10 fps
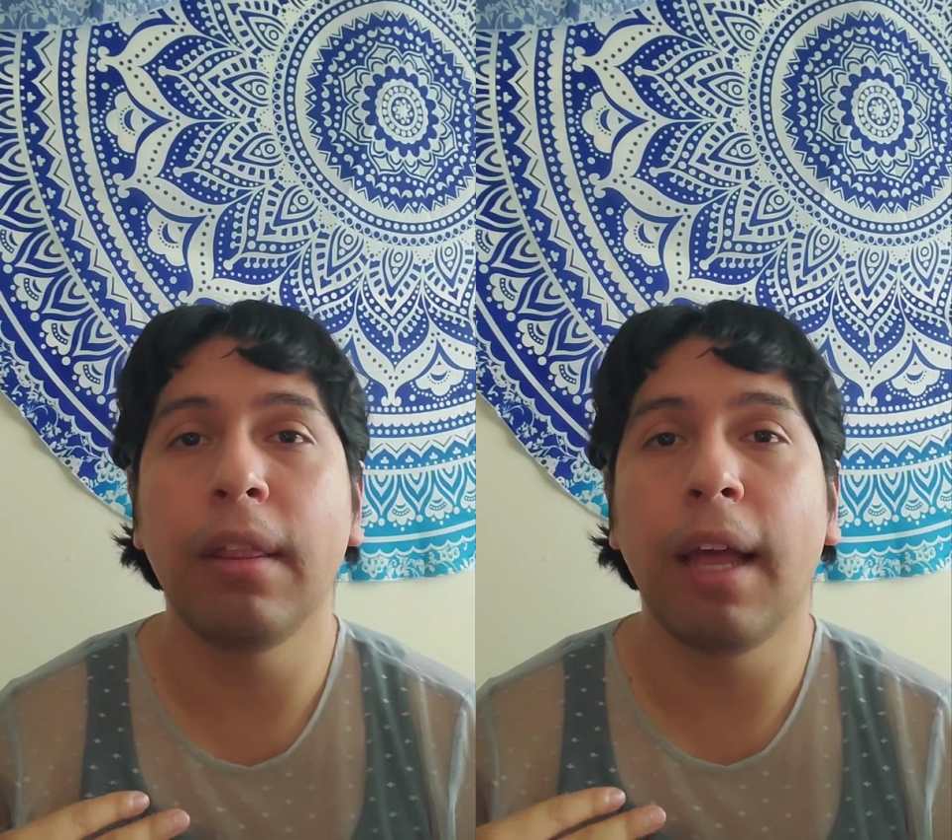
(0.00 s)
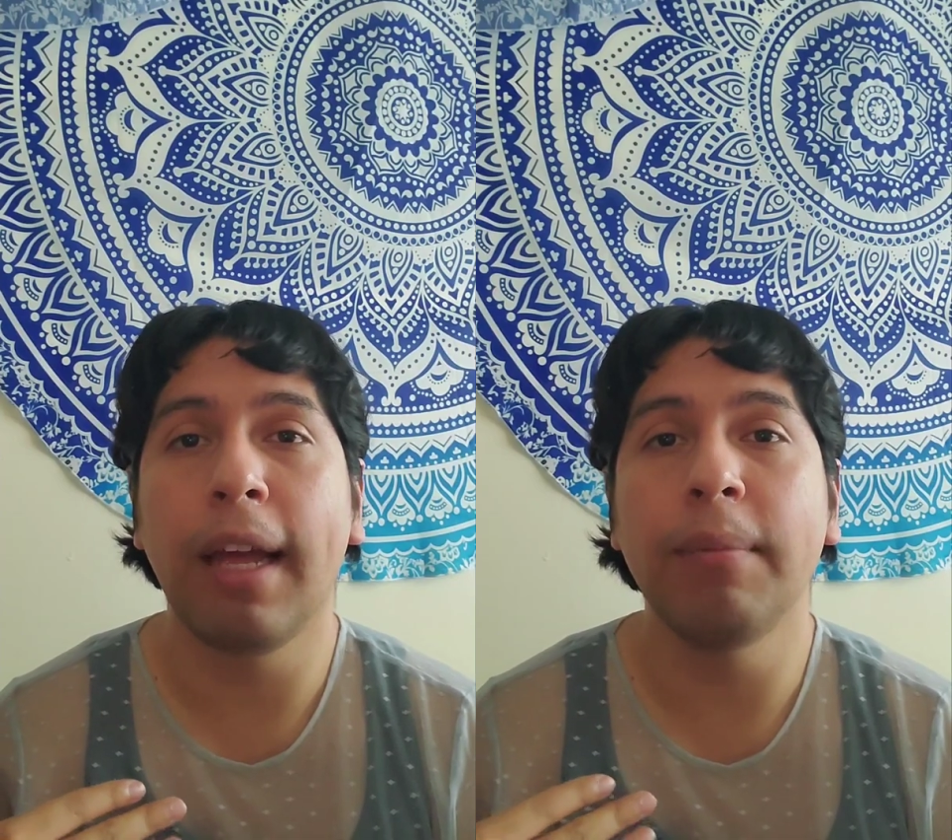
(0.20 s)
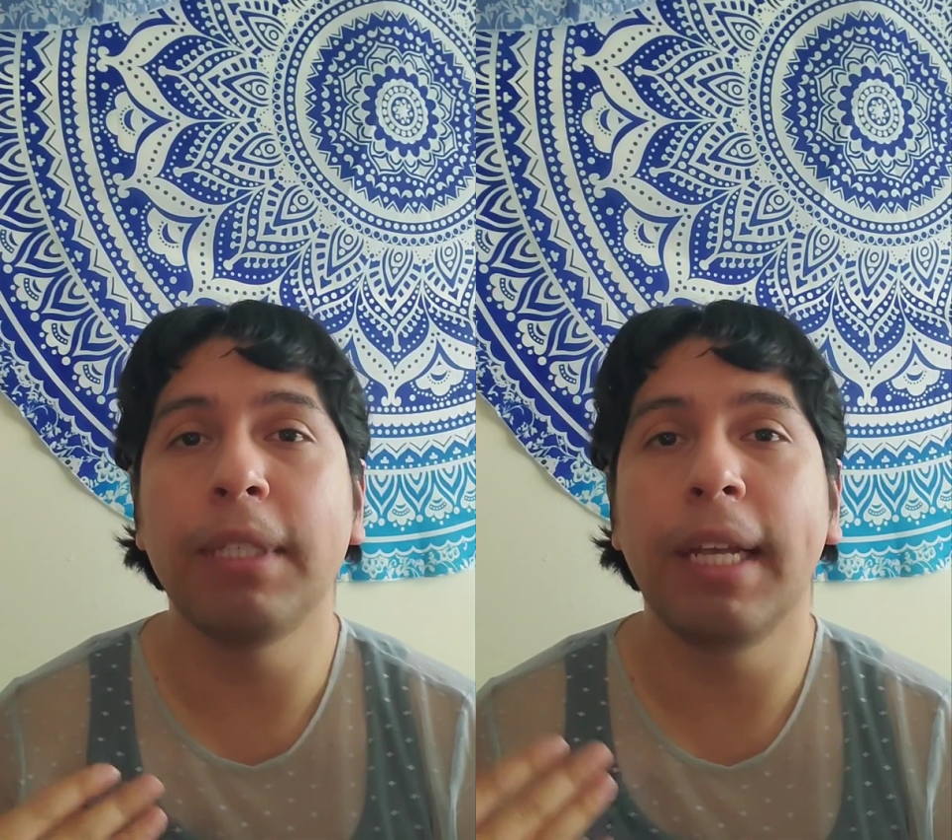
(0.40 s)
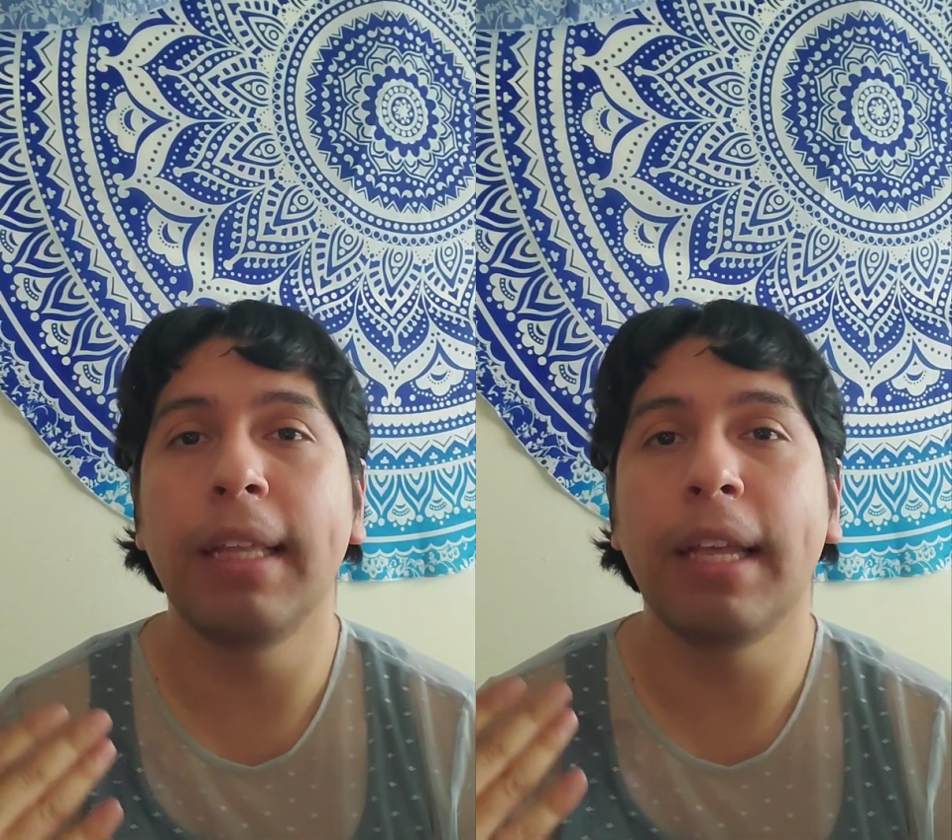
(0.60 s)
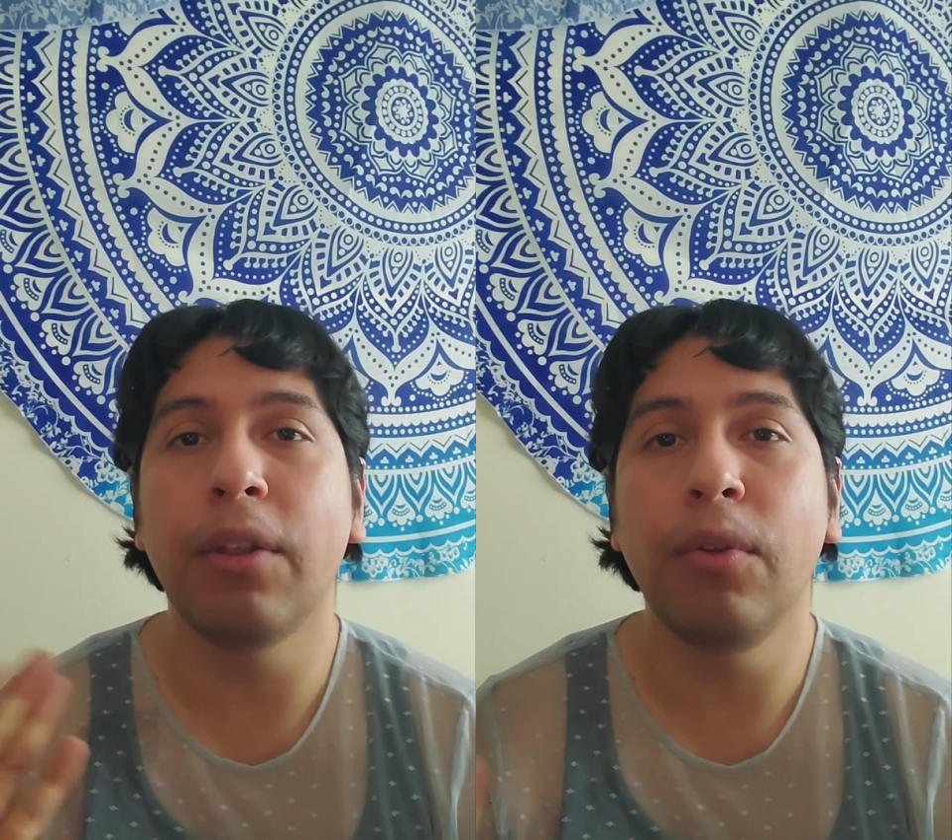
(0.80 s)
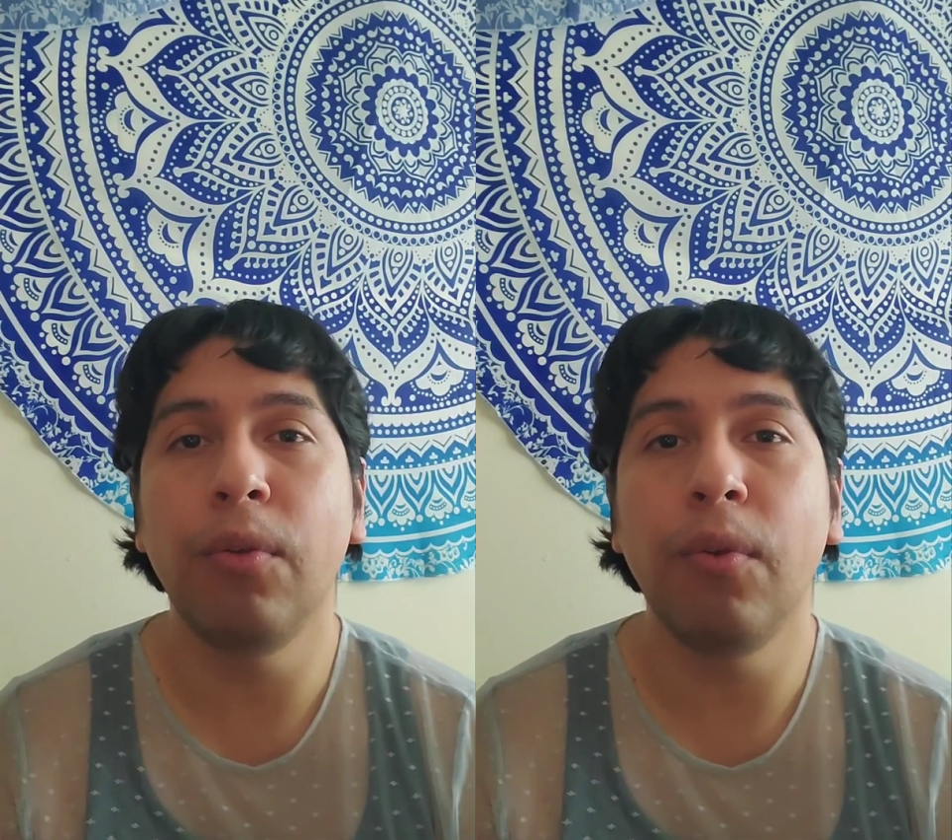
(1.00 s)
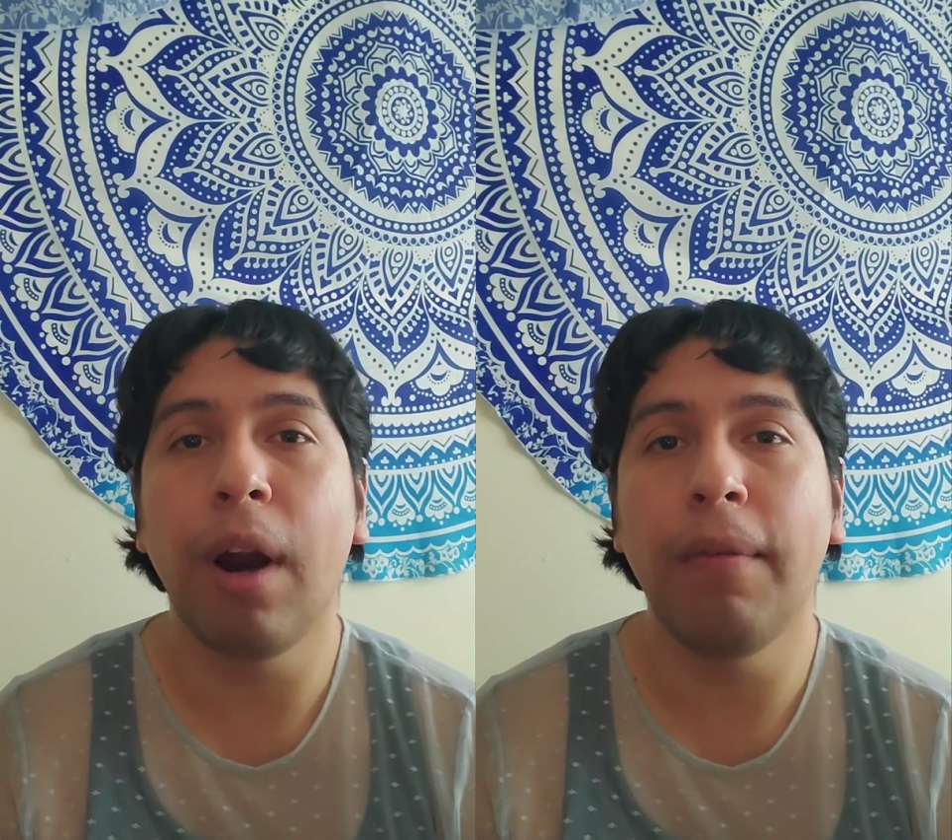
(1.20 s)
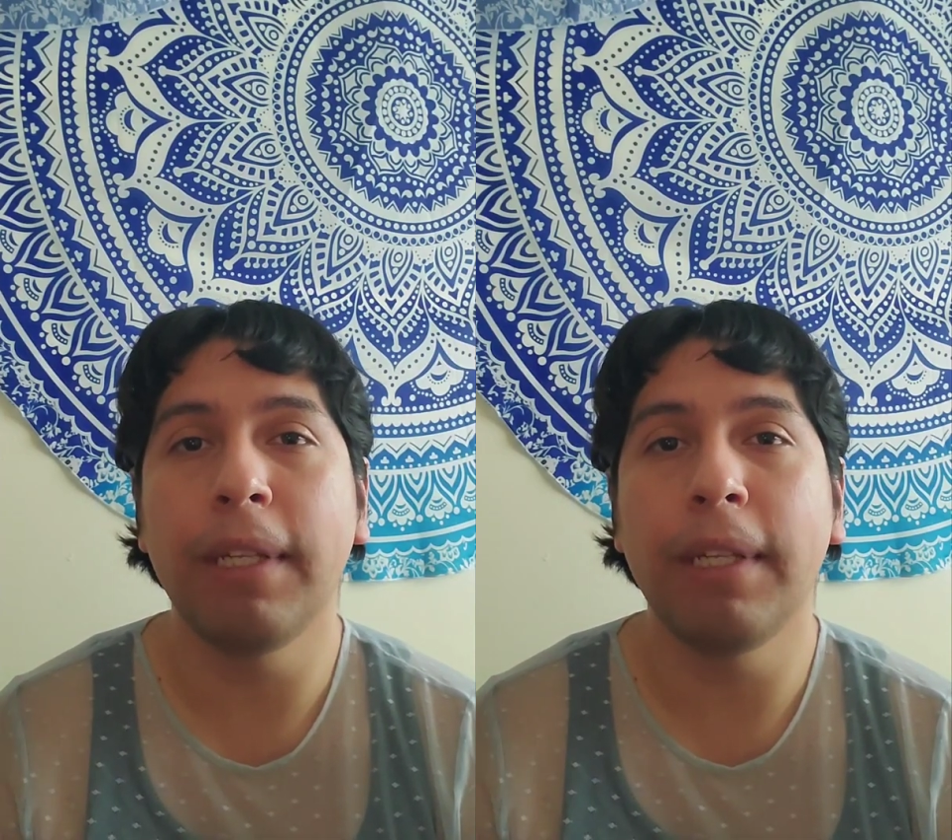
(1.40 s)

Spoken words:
that you are